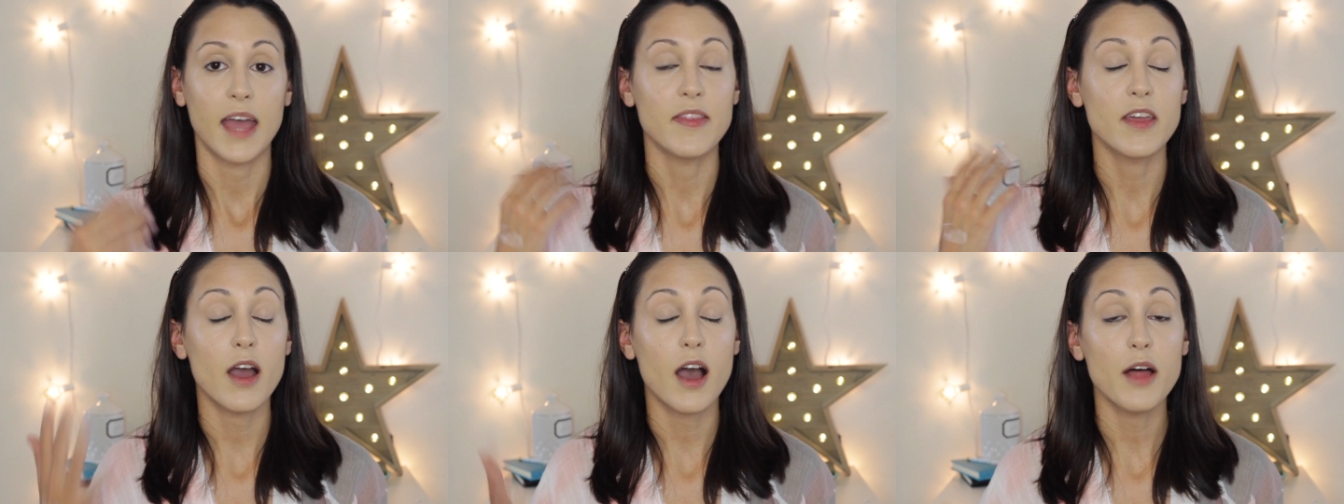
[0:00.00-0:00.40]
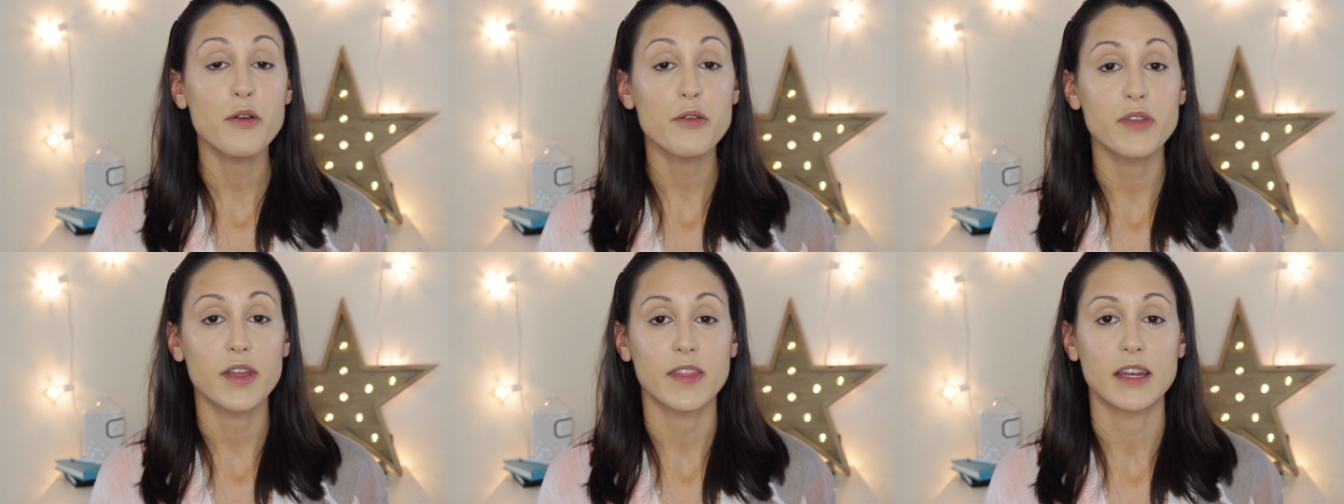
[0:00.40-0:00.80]
And the
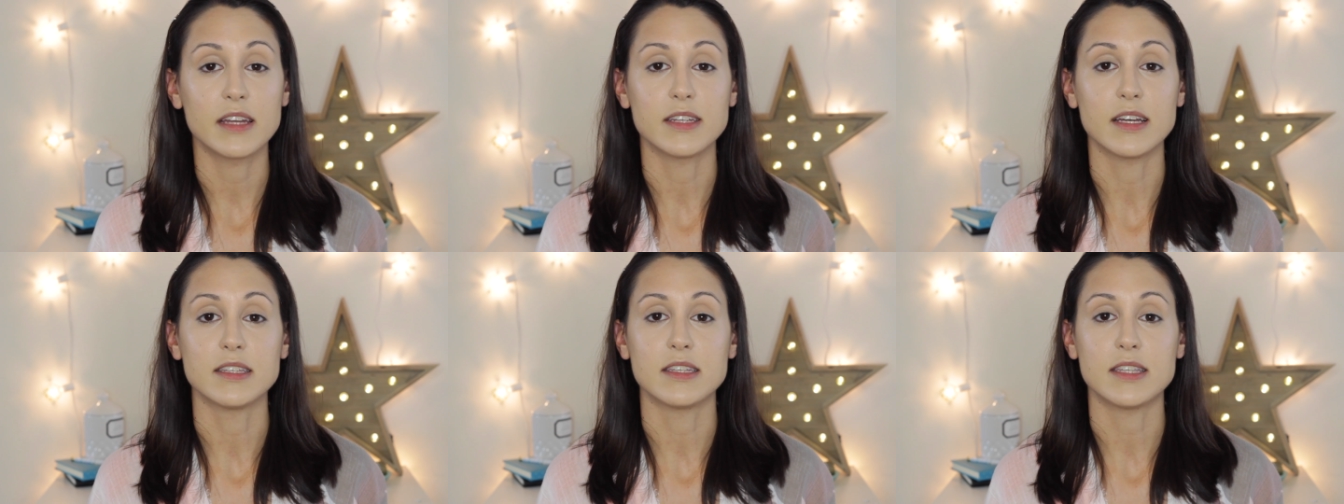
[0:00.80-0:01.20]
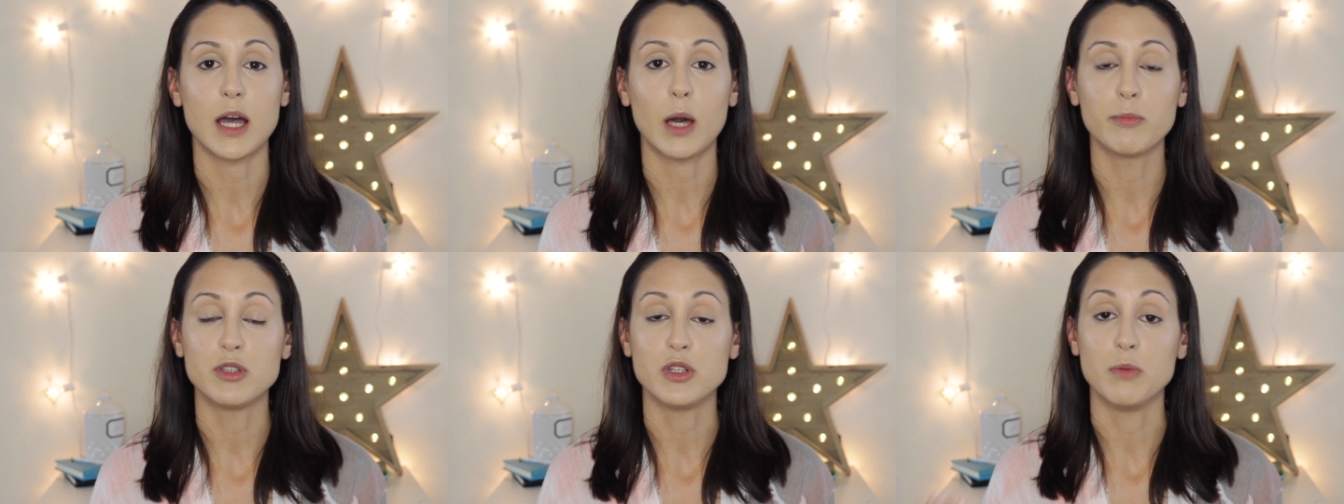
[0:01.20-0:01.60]
other thing that it does is
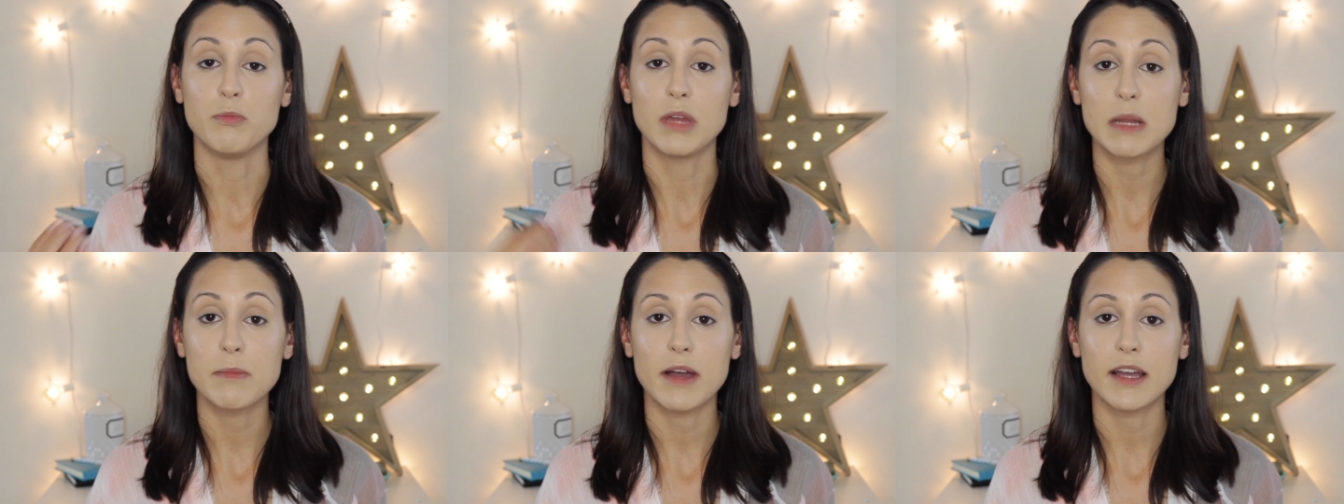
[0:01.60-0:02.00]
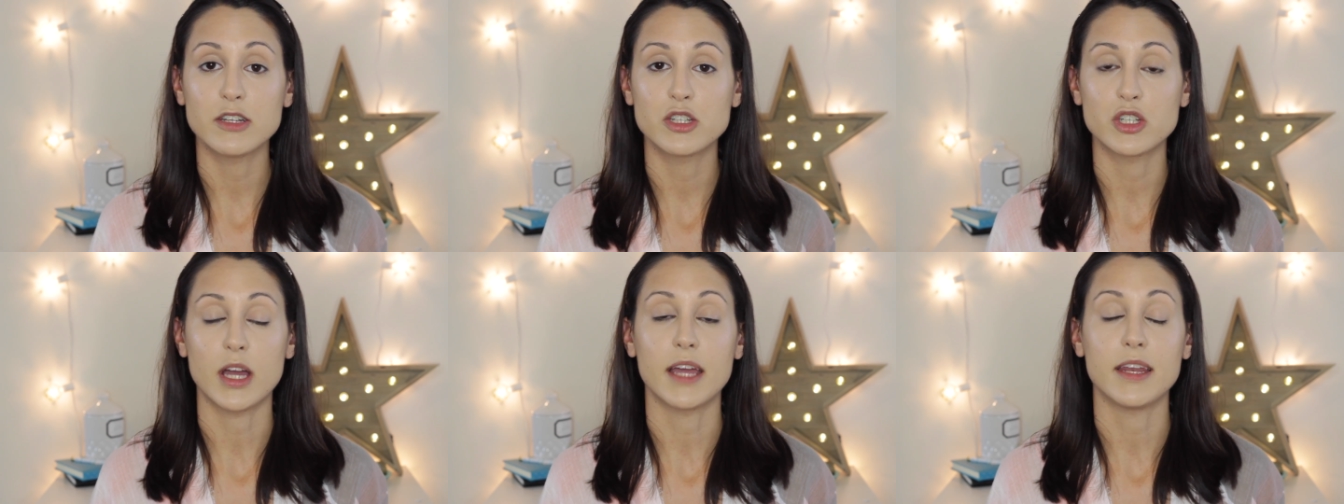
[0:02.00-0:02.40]
help to
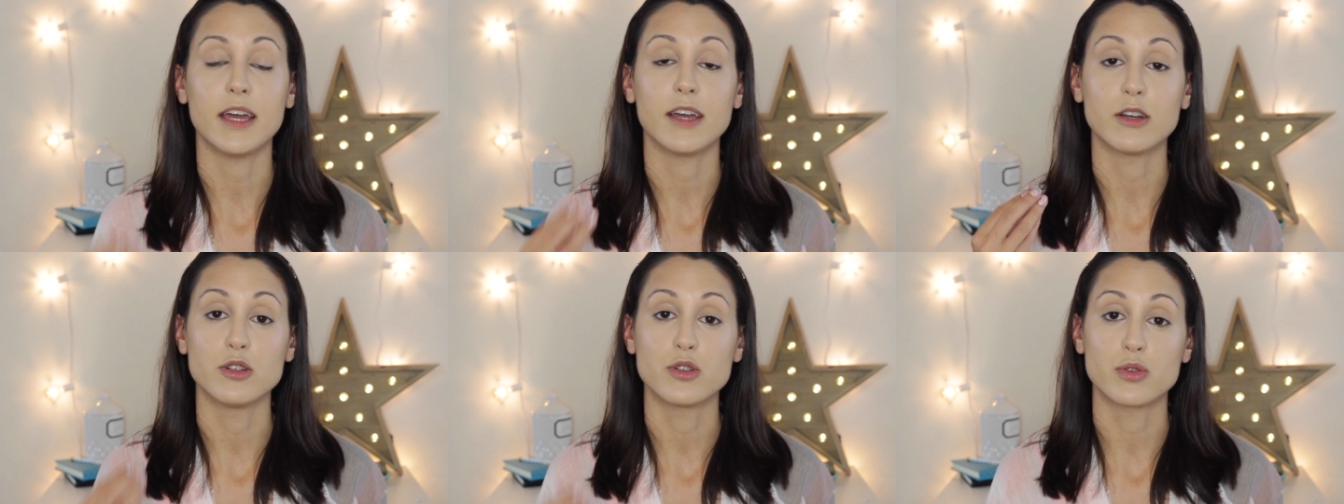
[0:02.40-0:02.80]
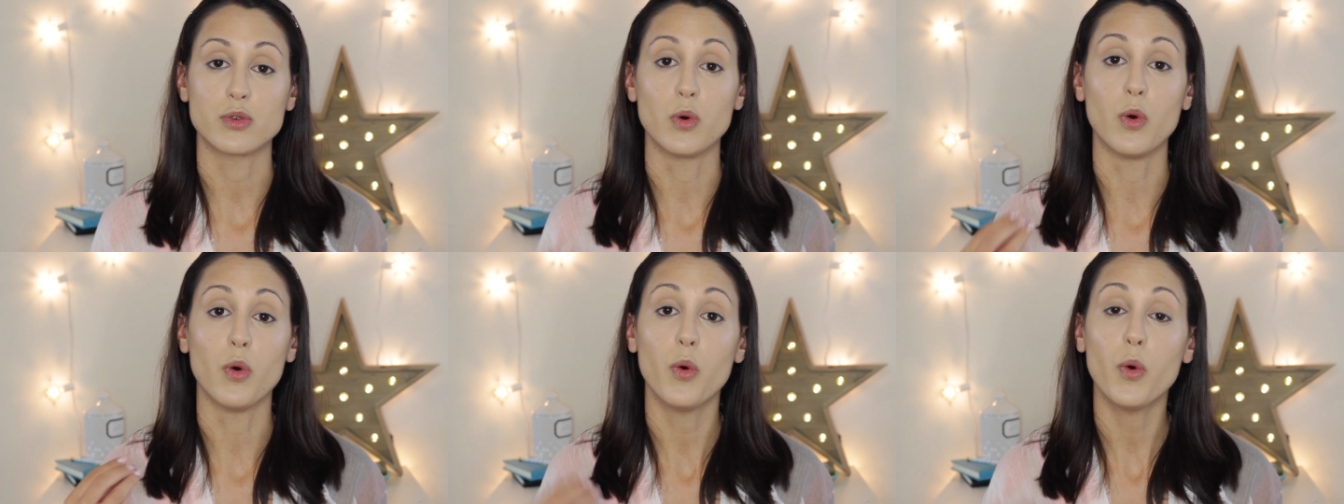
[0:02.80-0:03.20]
minimize shine and
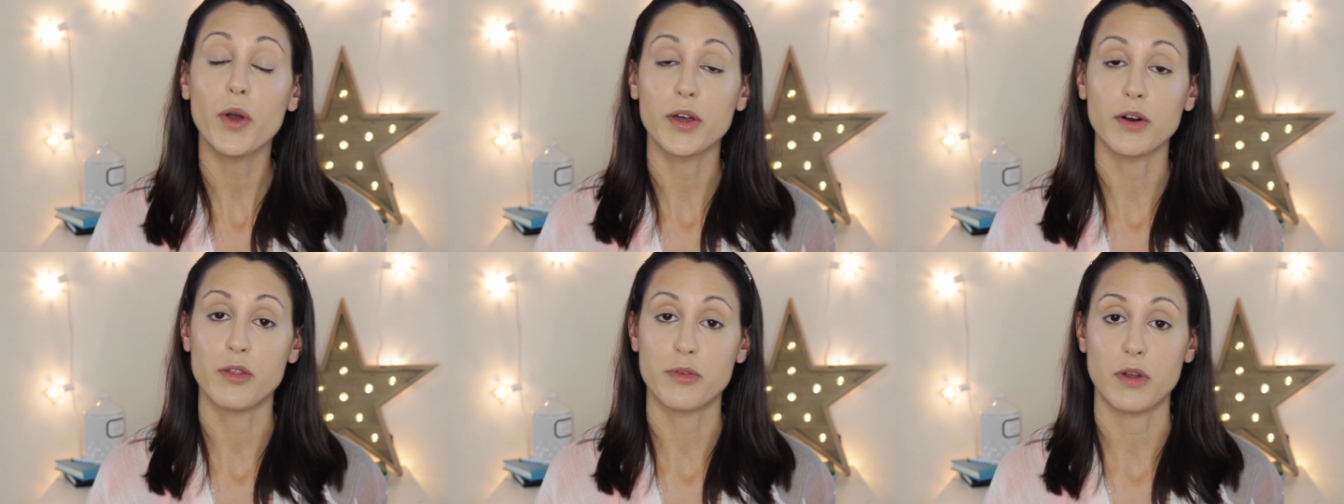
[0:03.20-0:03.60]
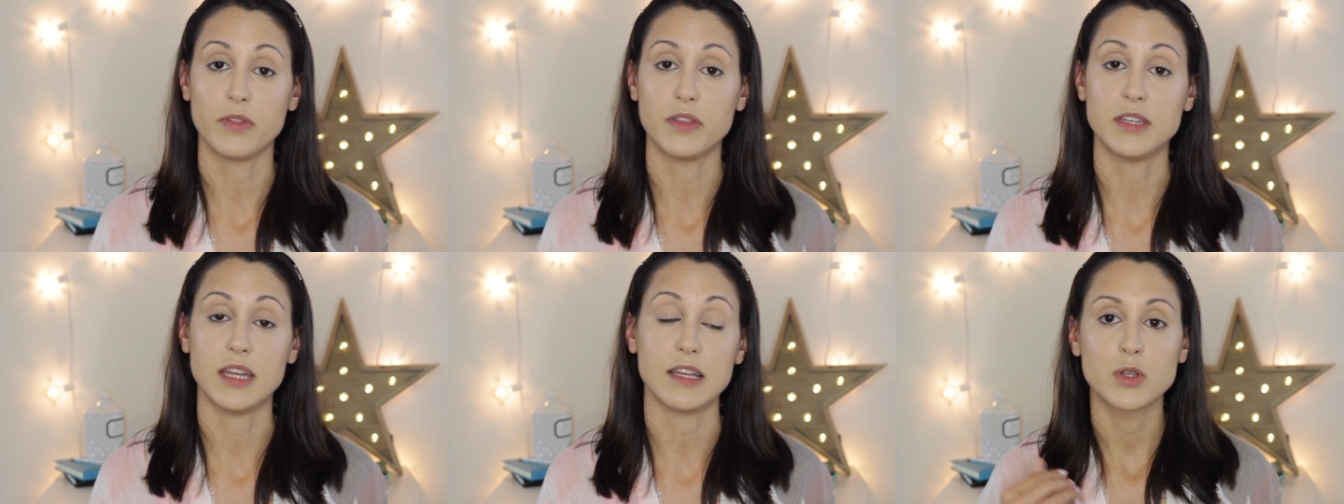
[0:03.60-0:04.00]
control oil
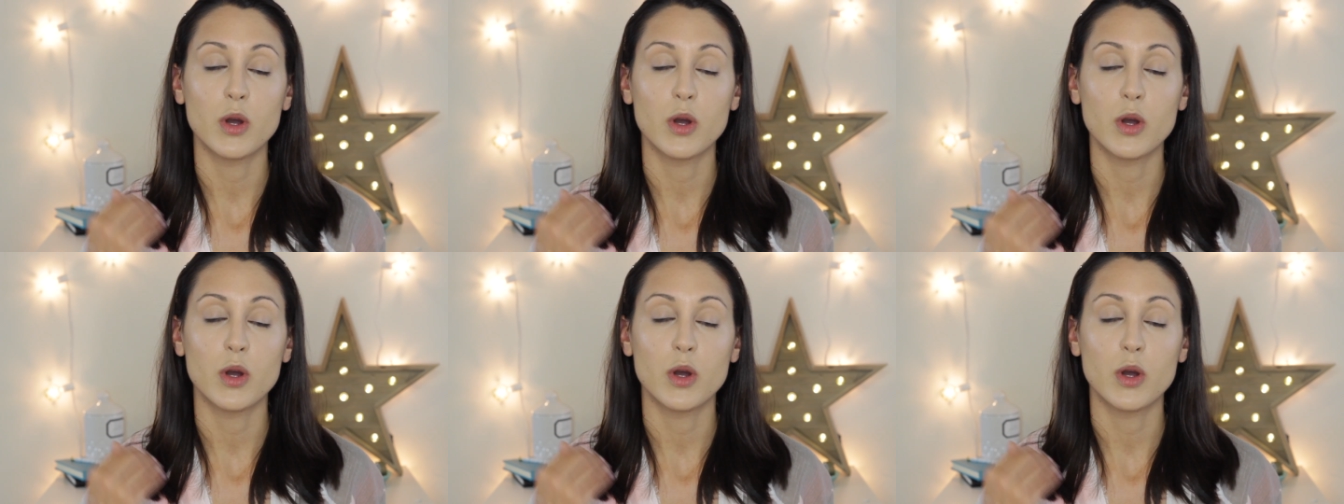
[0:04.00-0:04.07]
throughout the day.